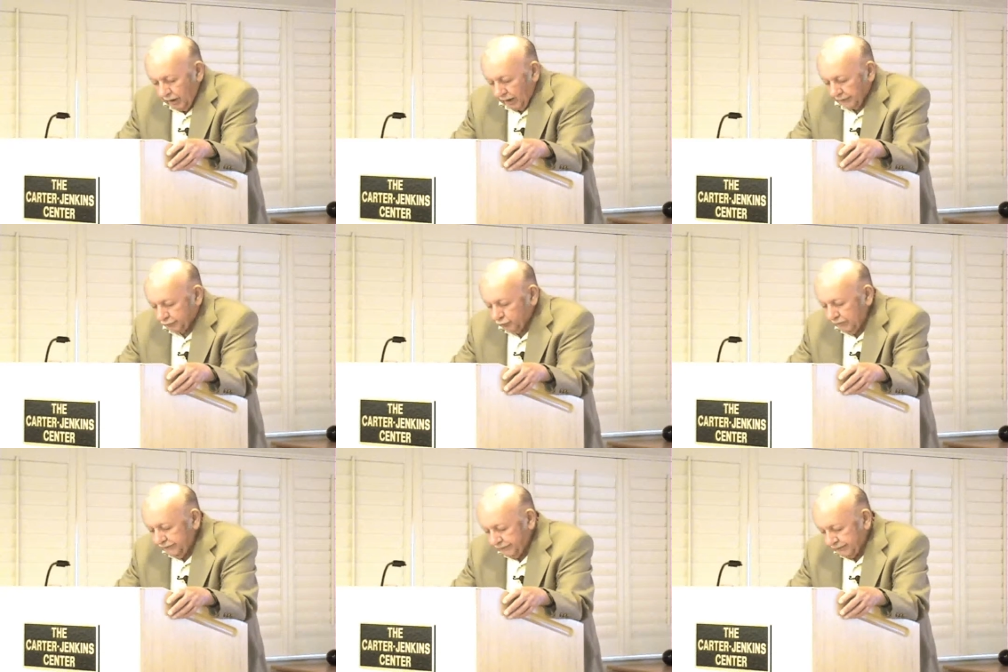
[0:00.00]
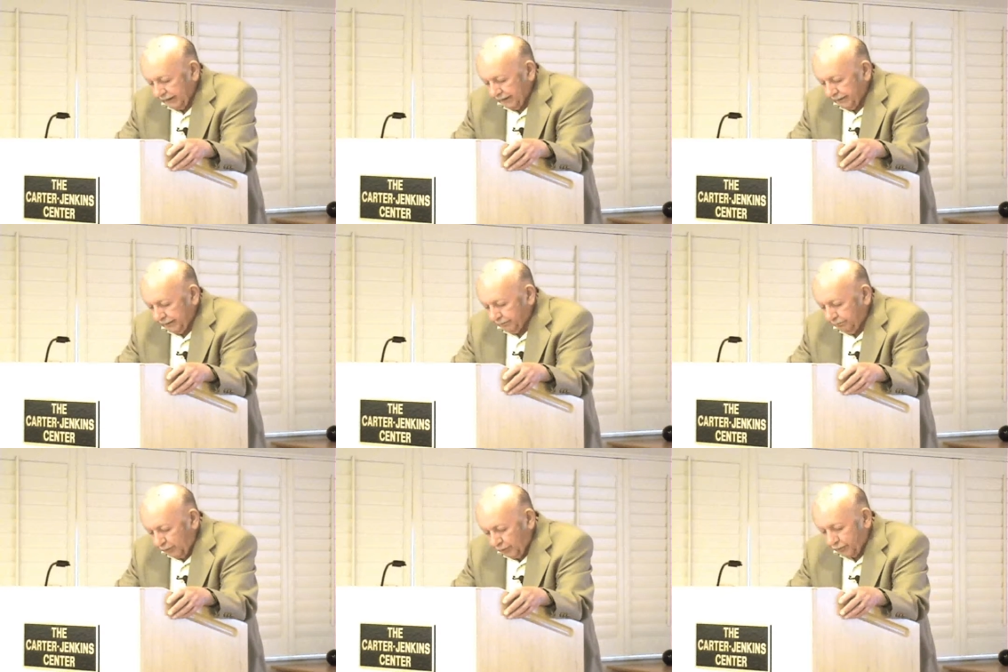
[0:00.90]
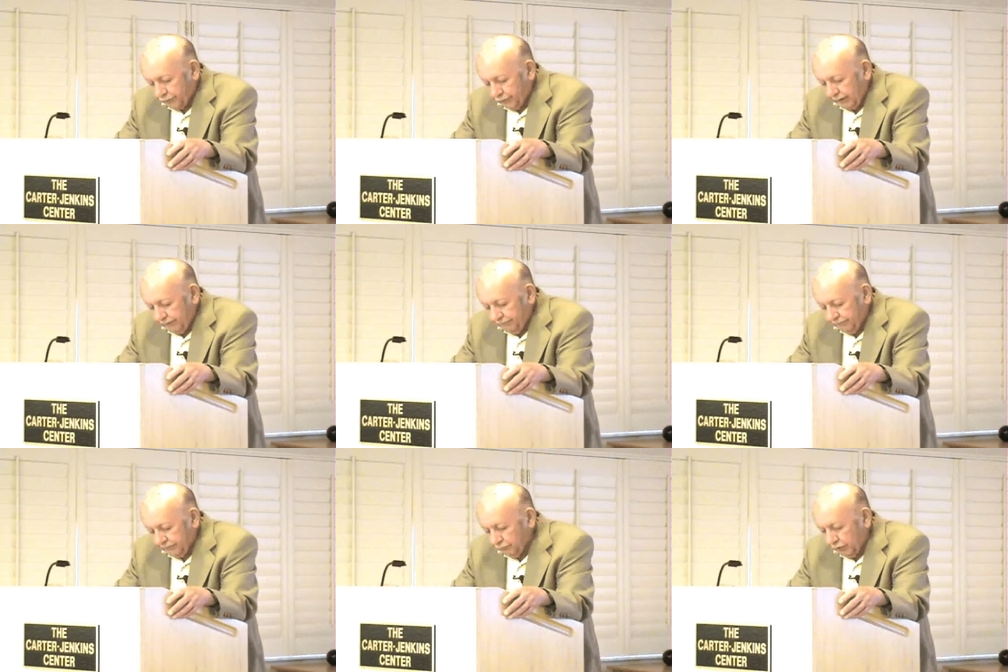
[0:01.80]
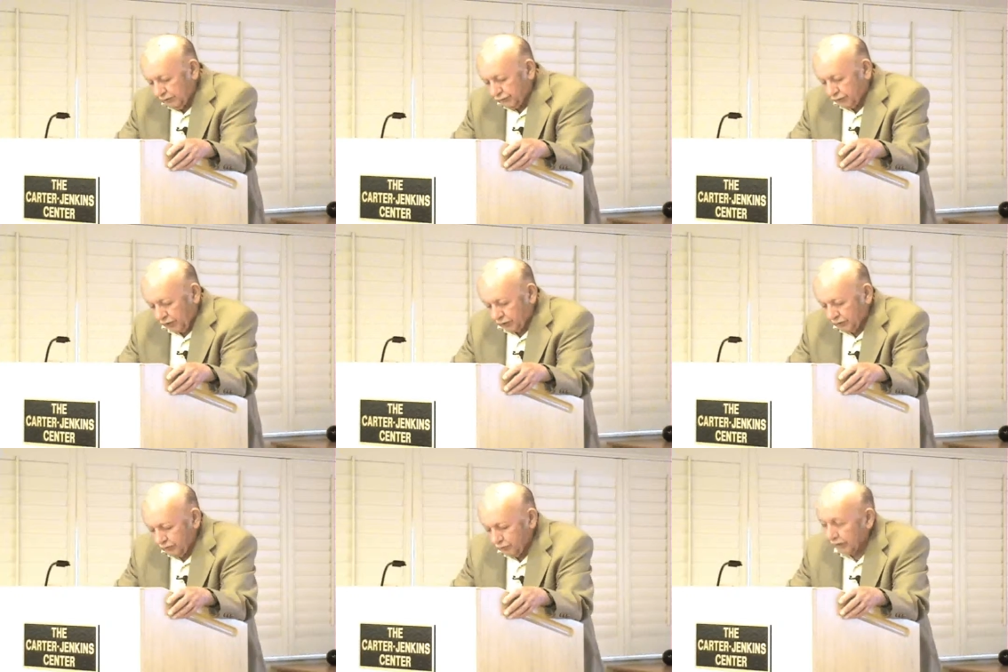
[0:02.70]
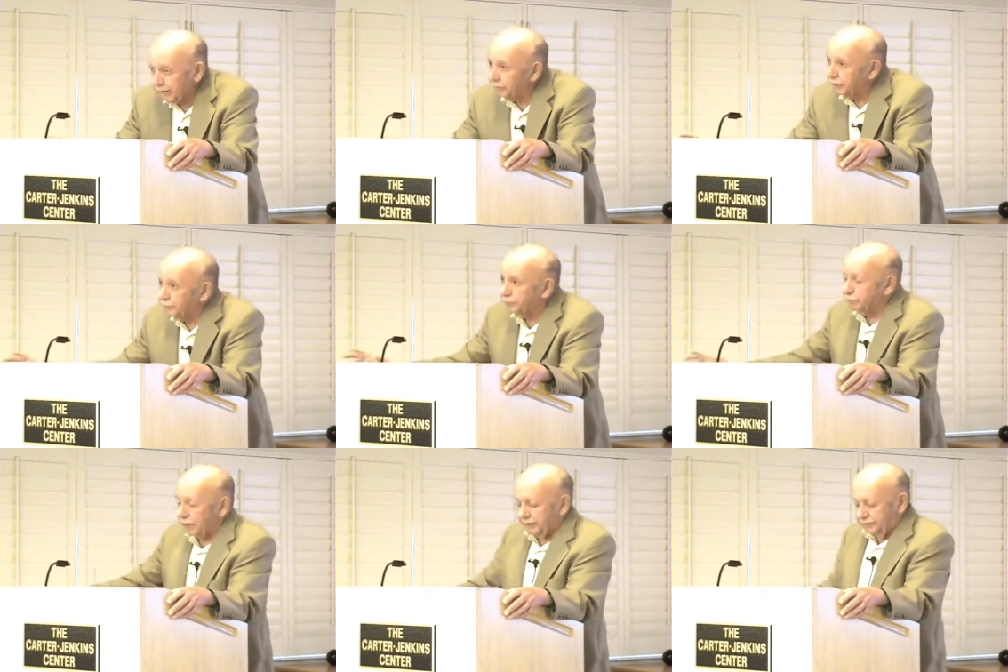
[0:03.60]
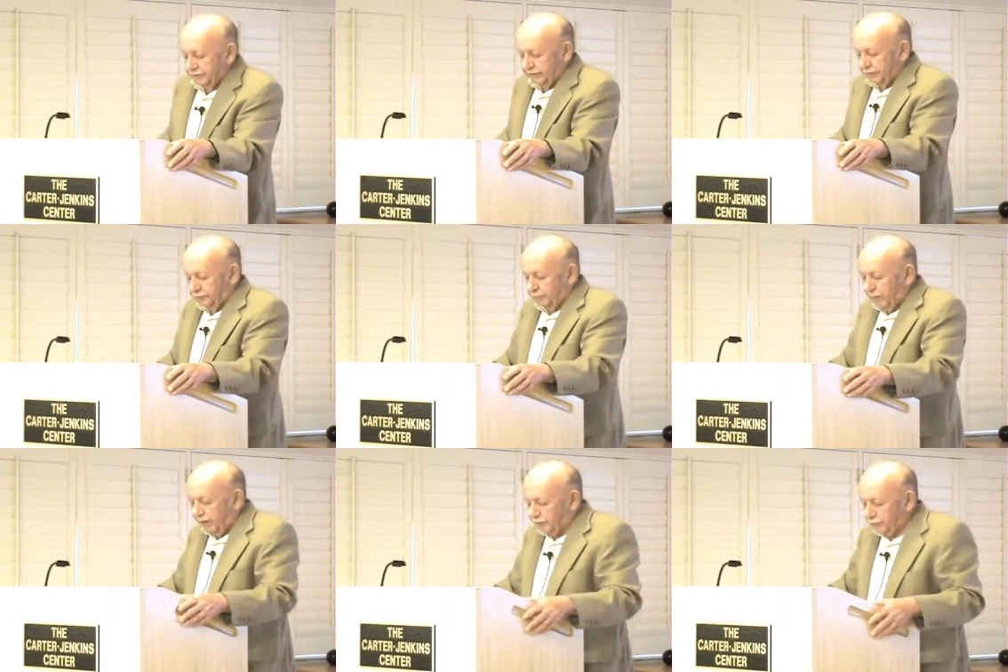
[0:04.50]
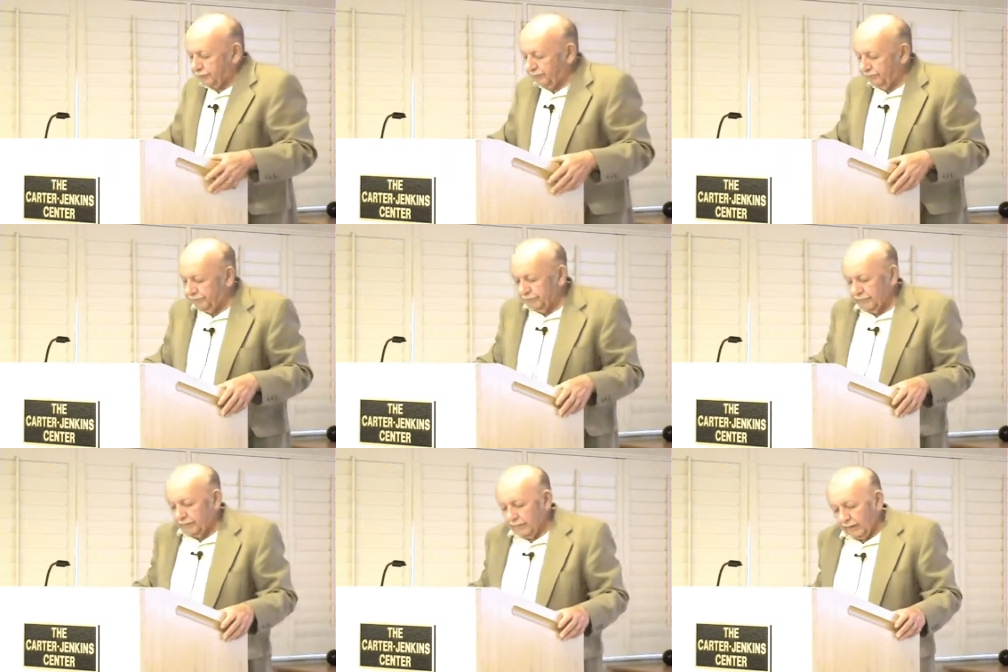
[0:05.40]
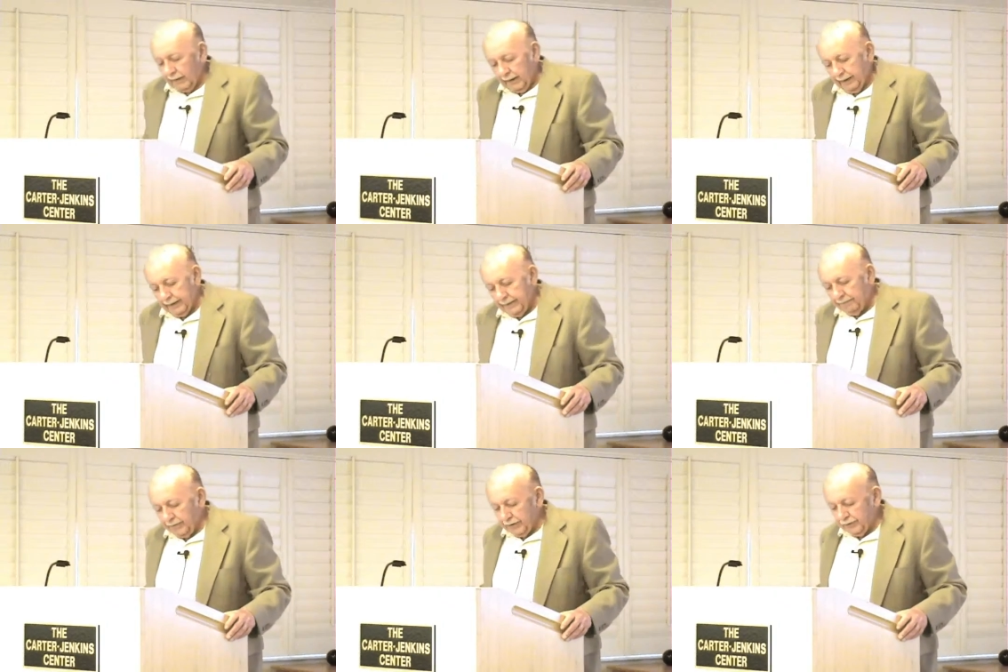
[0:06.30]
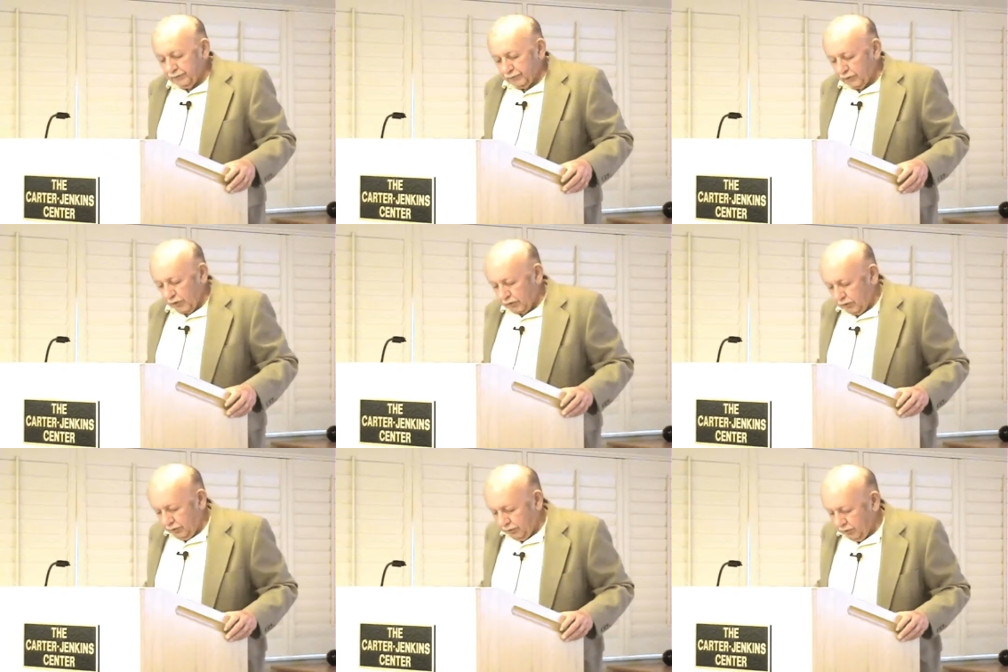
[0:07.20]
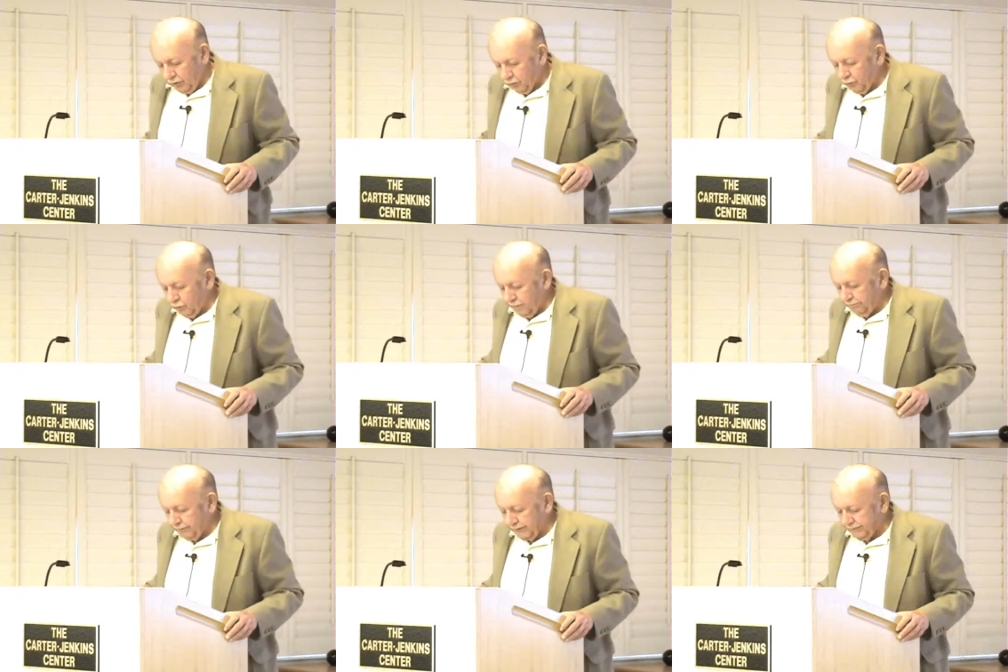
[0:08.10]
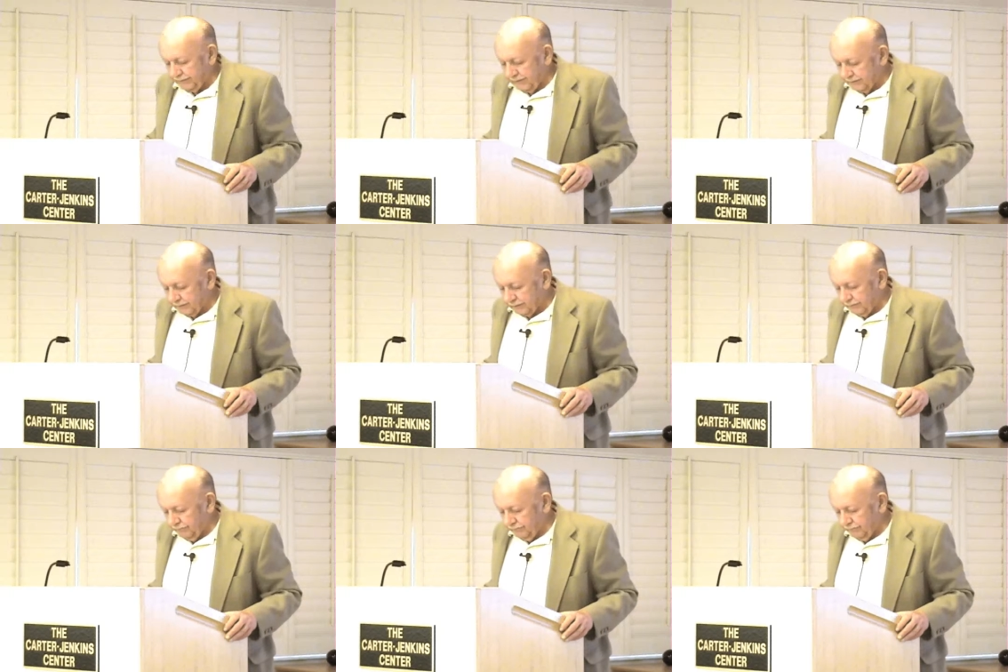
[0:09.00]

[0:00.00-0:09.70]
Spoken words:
As we said, at birth, the infant will suck whatever is placed in his mouth, and it will suck only when presented.